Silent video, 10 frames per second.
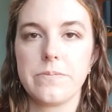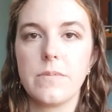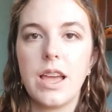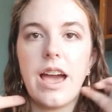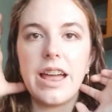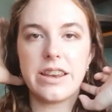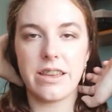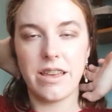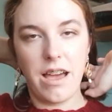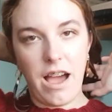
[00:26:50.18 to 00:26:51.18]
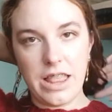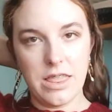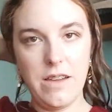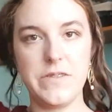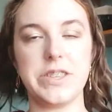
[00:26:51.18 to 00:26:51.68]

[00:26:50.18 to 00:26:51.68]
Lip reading: And I love this